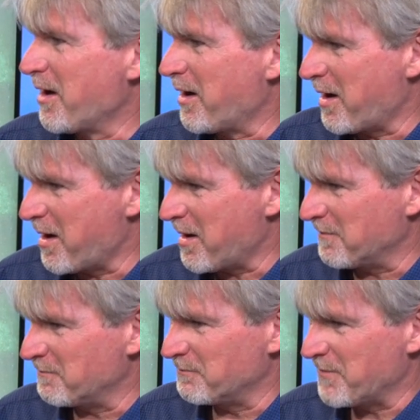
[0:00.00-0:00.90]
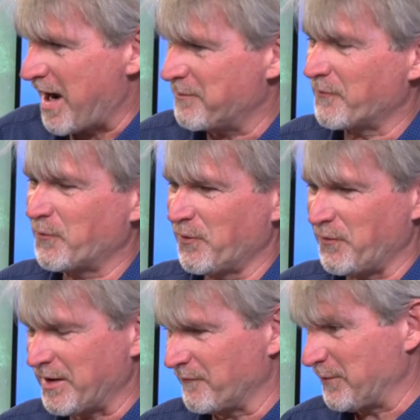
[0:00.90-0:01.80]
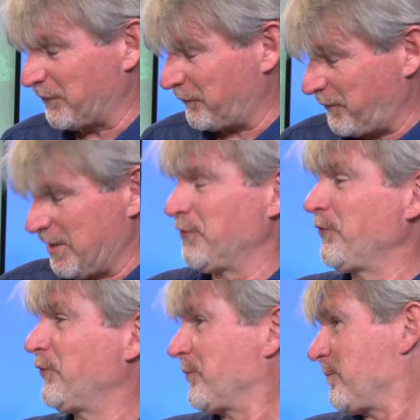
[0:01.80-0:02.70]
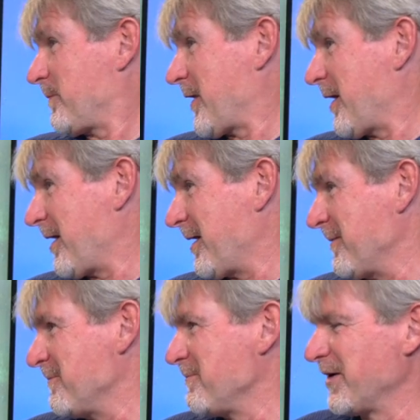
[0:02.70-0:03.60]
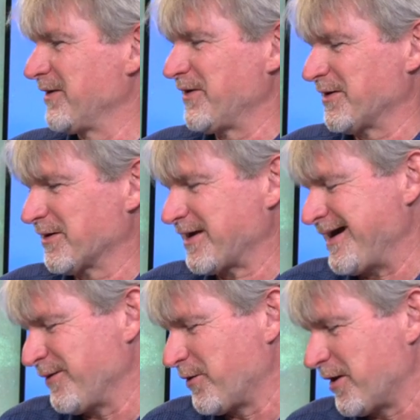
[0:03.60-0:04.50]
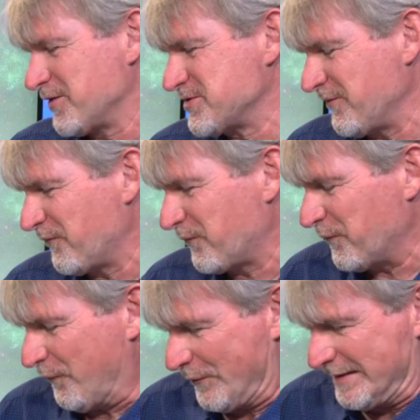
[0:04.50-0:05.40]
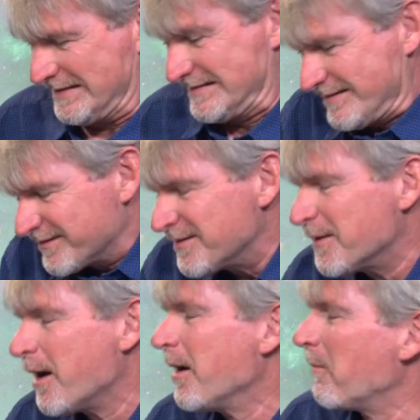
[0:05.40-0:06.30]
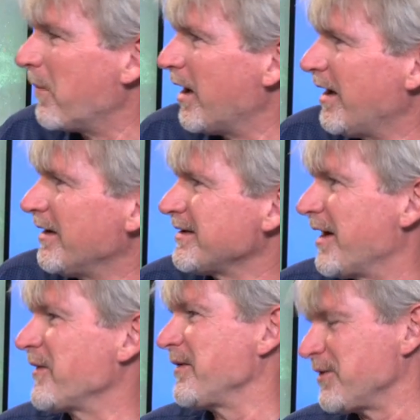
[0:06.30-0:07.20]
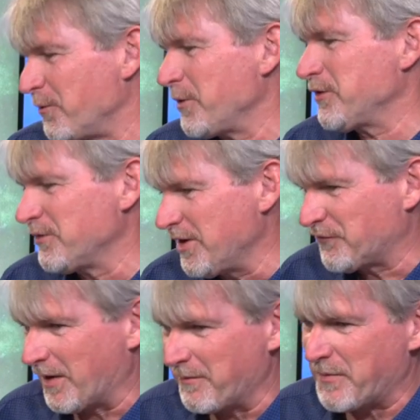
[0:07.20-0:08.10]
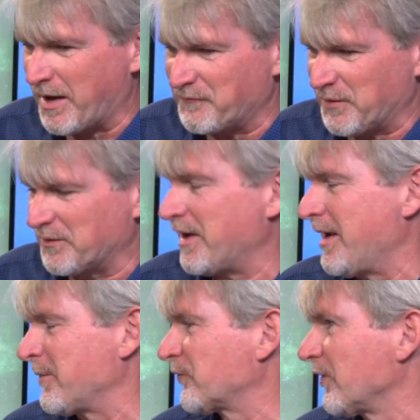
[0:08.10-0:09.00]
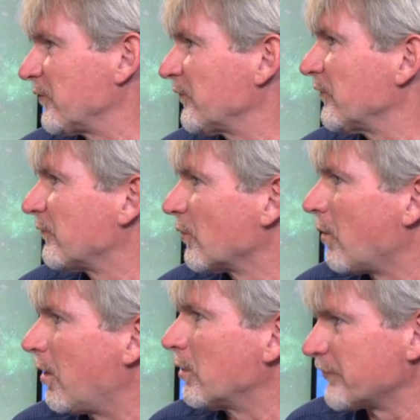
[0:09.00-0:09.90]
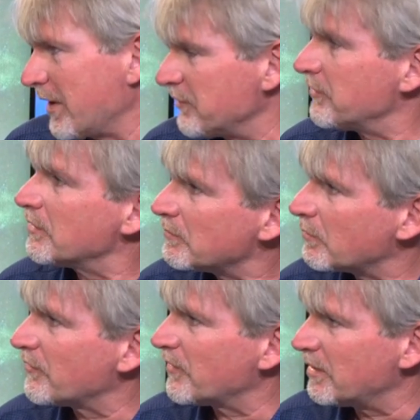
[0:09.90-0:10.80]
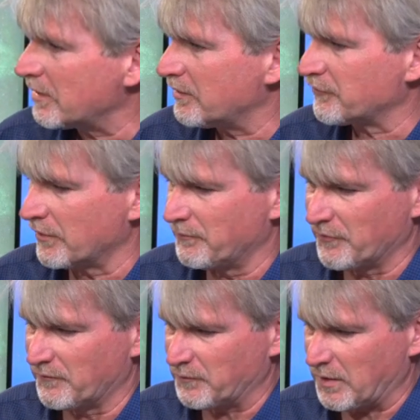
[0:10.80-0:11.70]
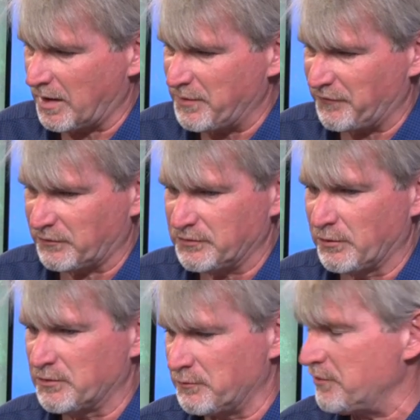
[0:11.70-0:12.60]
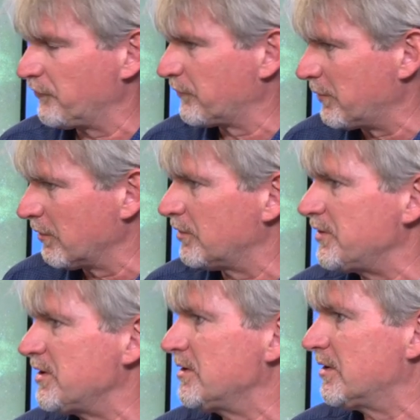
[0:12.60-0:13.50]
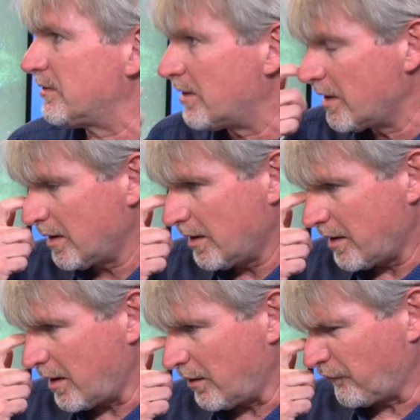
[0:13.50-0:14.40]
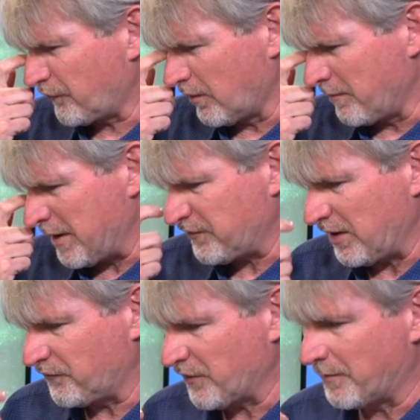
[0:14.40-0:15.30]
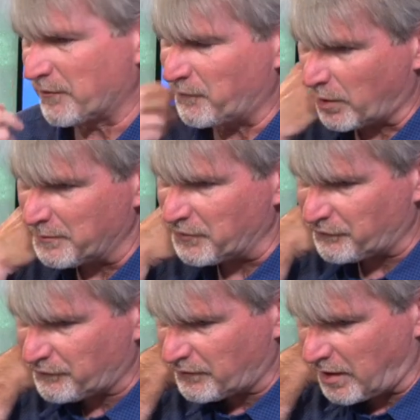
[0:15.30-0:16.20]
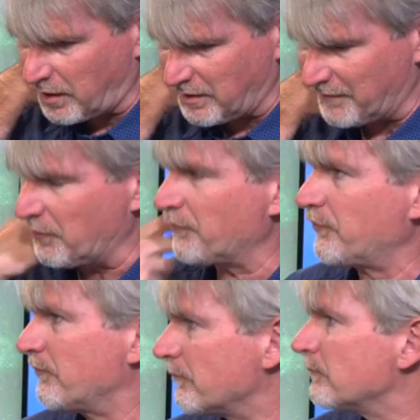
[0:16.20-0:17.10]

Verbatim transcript: Um, I prefer to think of them as fins, um, but they're kind of large even for fins. But yeah, we do need some amount of aerodynamic surfaces for what we're trying to do with it in terms of uh, basically doing the reusability and, and still maintain some performance uh, levels.